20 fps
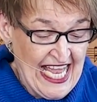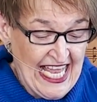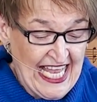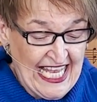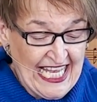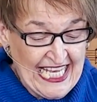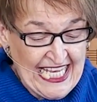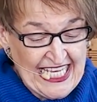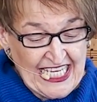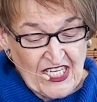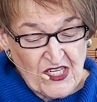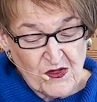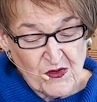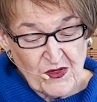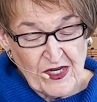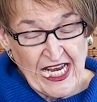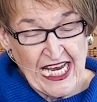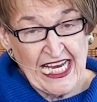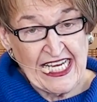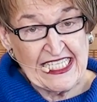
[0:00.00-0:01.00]
He
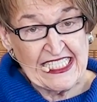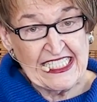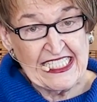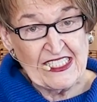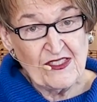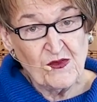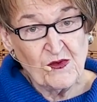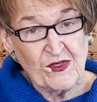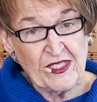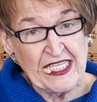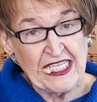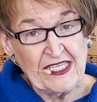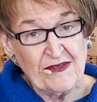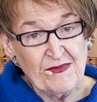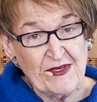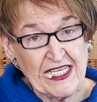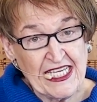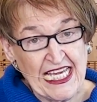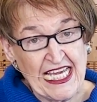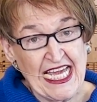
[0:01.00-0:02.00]
created it when he
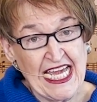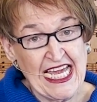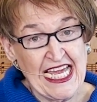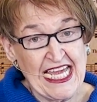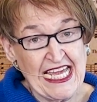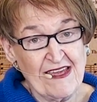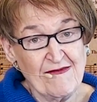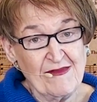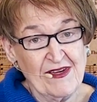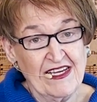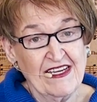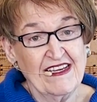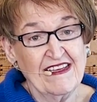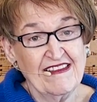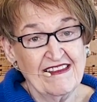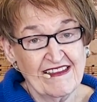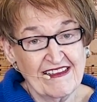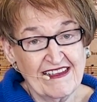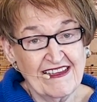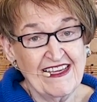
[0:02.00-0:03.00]
became
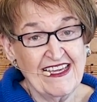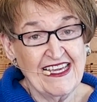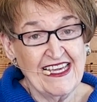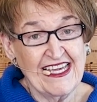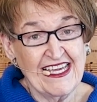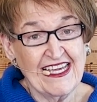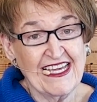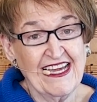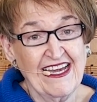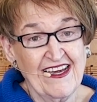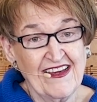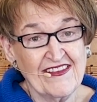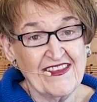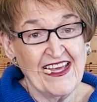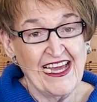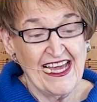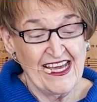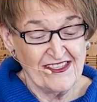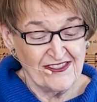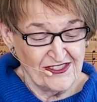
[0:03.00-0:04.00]
the king of the
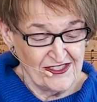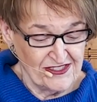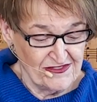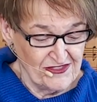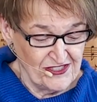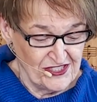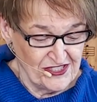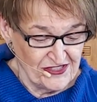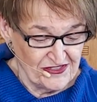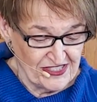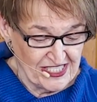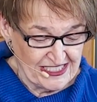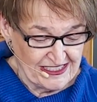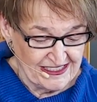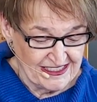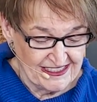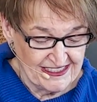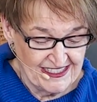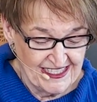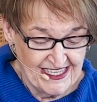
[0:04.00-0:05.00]
house of Judah.
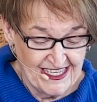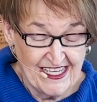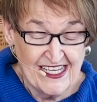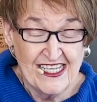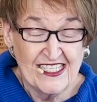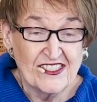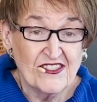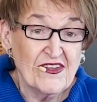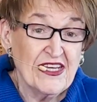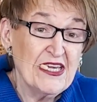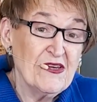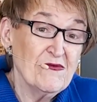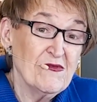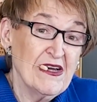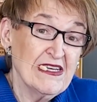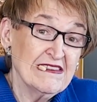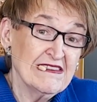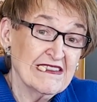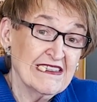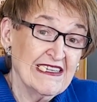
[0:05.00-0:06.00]
So he
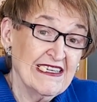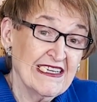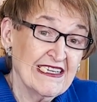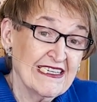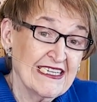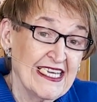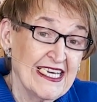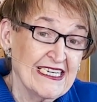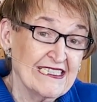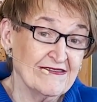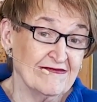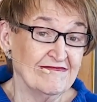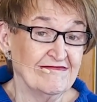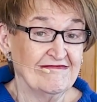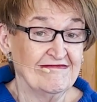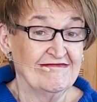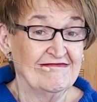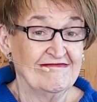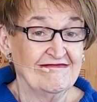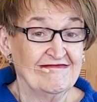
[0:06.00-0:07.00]
was a king now,
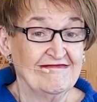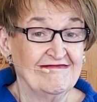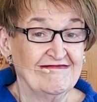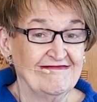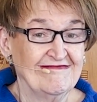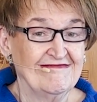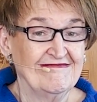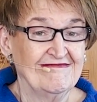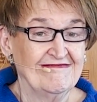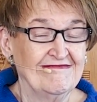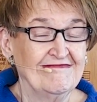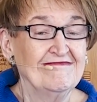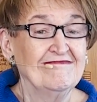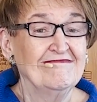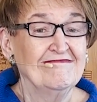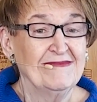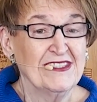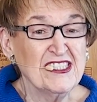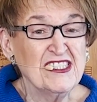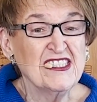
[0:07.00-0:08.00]

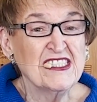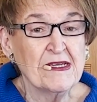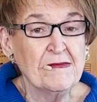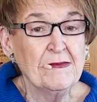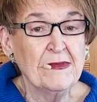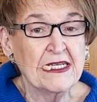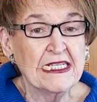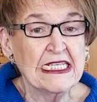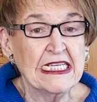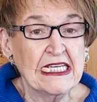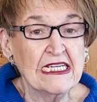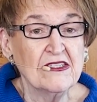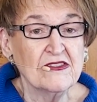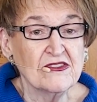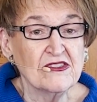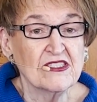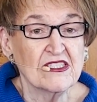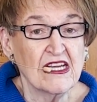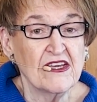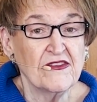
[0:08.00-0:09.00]
but somebody
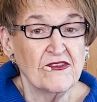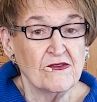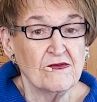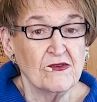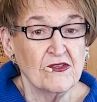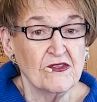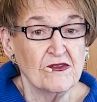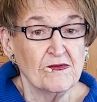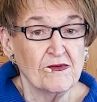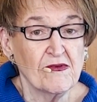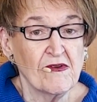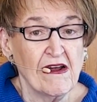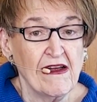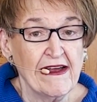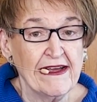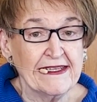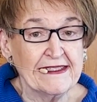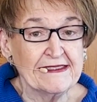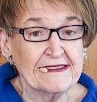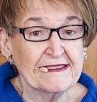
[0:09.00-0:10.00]
else got the real
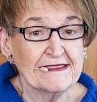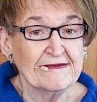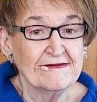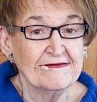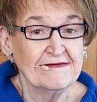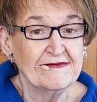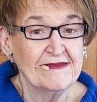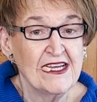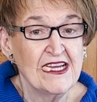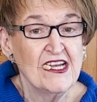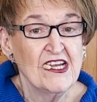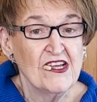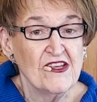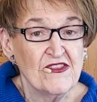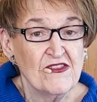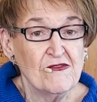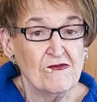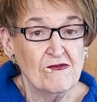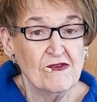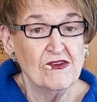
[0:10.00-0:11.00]
prize.
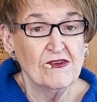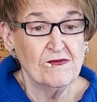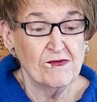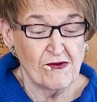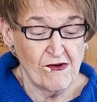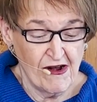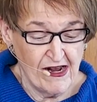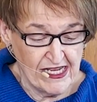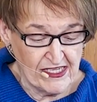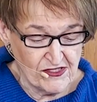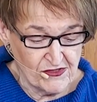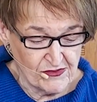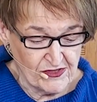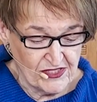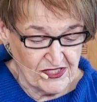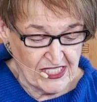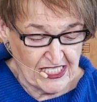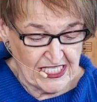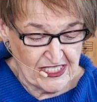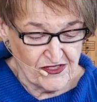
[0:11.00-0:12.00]
The real prize
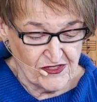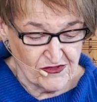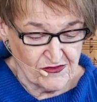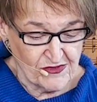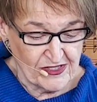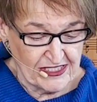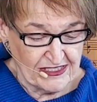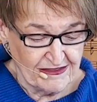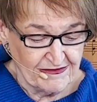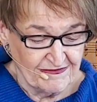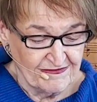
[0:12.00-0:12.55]
was Israel.